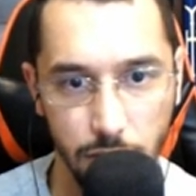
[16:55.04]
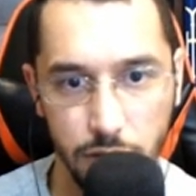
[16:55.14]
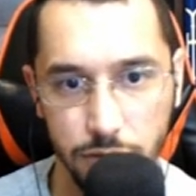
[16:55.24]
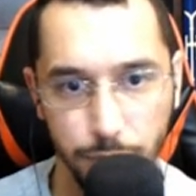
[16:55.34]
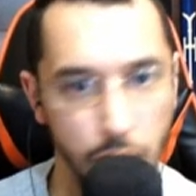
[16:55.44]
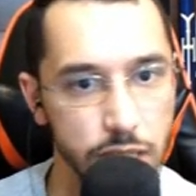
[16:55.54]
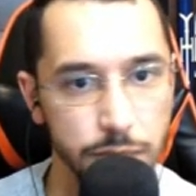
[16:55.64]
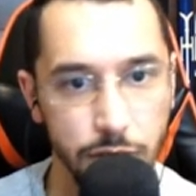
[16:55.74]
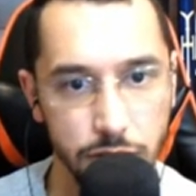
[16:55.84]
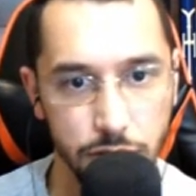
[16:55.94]
boss
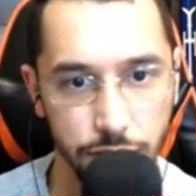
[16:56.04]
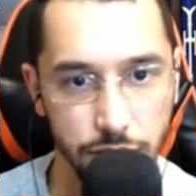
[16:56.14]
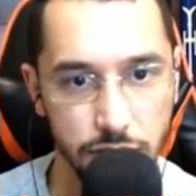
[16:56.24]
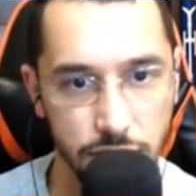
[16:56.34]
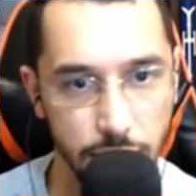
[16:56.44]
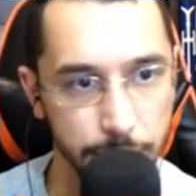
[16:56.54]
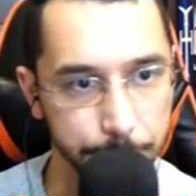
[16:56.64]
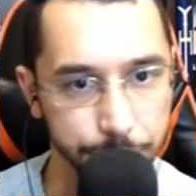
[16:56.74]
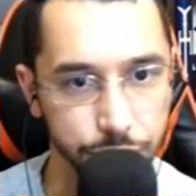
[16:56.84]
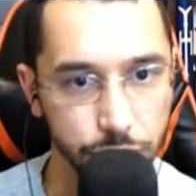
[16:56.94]
monster for this deck.
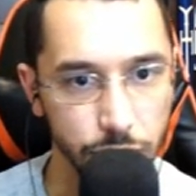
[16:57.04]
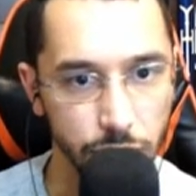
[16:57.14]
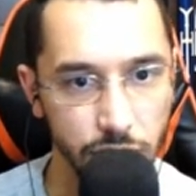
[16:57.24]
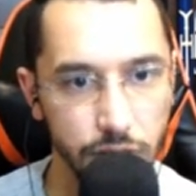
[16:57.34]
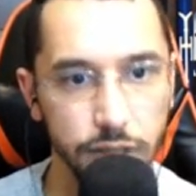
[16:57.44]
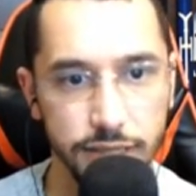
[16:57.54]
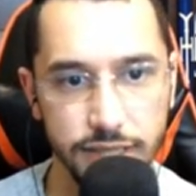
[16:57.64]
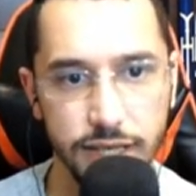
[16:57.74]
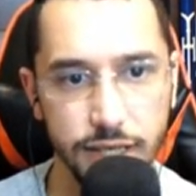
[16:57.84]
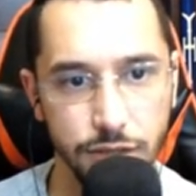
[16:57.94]

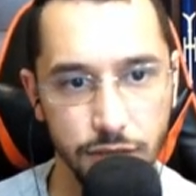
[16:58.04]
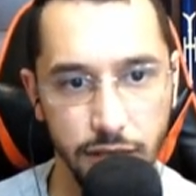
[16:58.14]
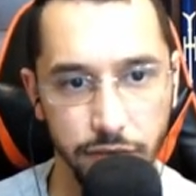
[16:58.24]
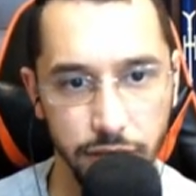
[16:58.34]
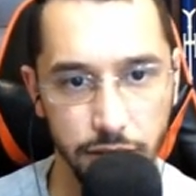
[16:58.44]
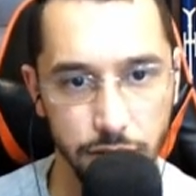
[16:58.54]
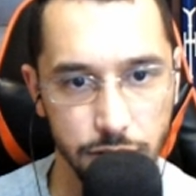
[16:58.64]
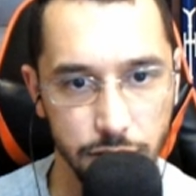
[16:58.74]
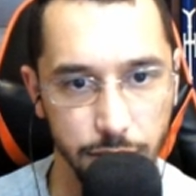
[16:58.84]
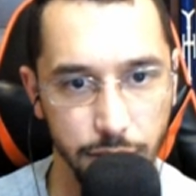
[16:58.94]
These guys are the heavy
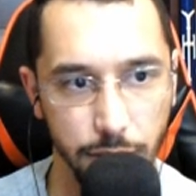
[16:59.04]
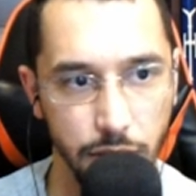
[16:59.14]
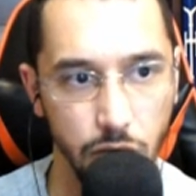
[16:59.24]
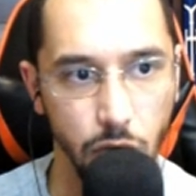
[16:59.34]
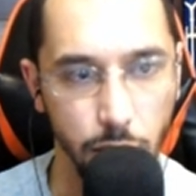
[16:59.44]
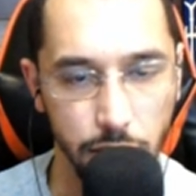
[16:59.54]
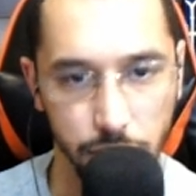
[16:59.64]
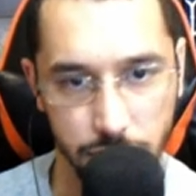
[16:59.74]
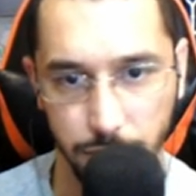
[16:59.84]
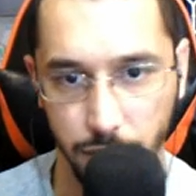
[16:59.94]
hitters, but
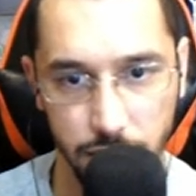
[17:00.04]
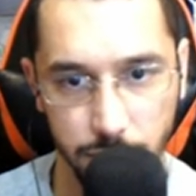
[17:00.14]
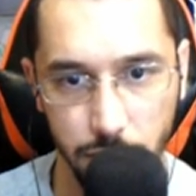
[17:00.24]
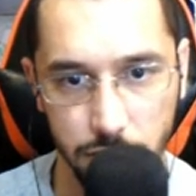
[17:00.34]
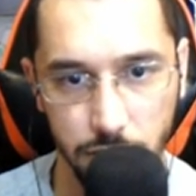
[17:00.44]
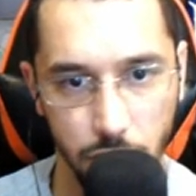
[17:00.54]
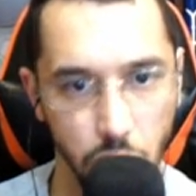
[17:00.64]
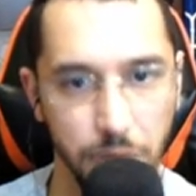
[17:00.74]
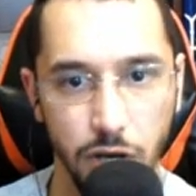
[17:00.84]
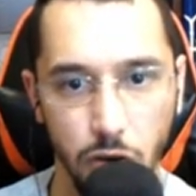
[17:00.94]
Amano-Iwato is the boss monster.
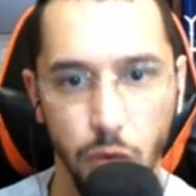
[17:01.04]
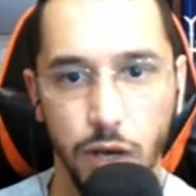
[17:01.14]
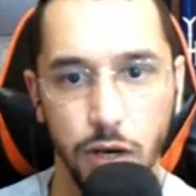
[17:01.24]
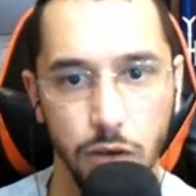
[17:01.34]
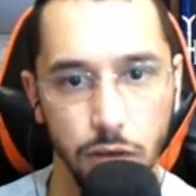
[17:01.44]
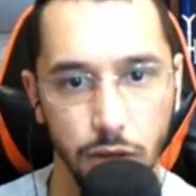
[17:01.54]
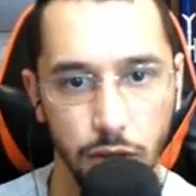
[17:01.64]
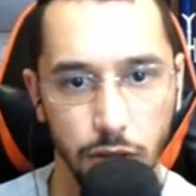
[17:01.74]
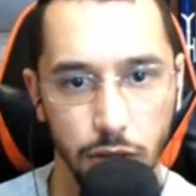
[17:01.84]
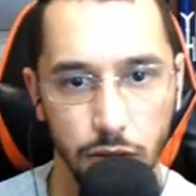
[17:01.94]
No Amano-Iwato,
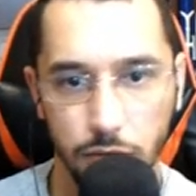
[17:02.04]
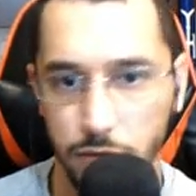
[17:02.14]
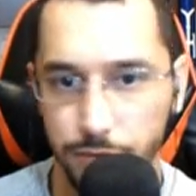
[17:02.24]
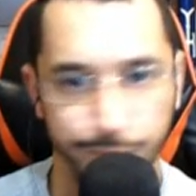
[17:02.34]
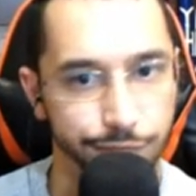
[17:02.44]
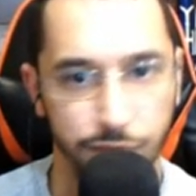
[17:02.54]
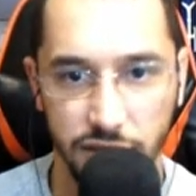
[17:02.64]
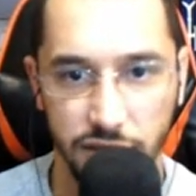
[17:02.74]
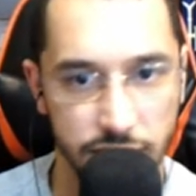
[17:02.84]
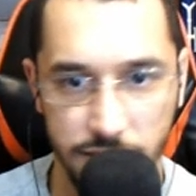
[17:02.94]

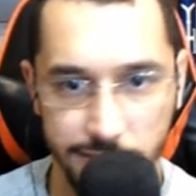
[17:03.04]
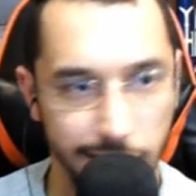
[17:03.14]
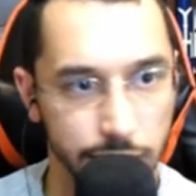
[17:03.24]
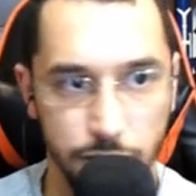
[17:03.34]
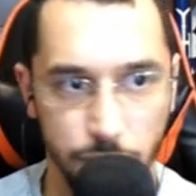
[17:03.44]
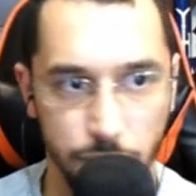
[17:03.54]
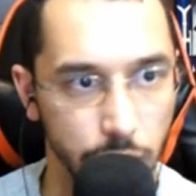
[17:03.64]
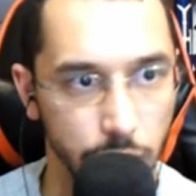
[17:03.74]
this deck doesn't